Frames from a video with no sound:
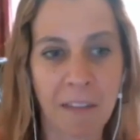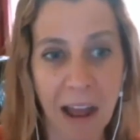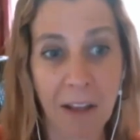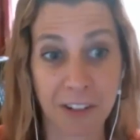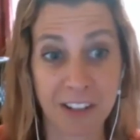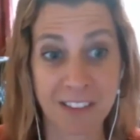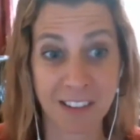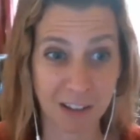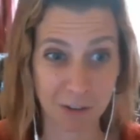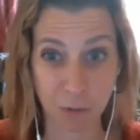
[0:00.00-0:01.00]
that, to
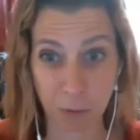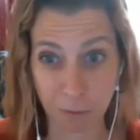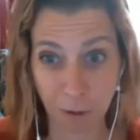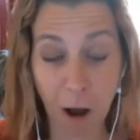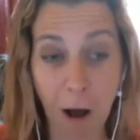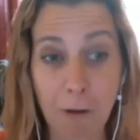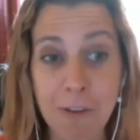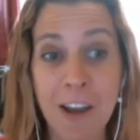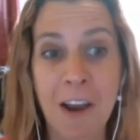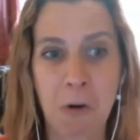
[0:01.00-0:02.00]
continue to evolve,
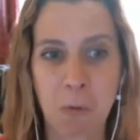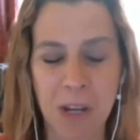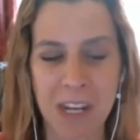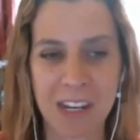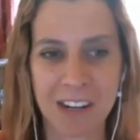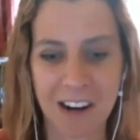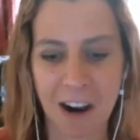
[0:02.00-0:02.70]
it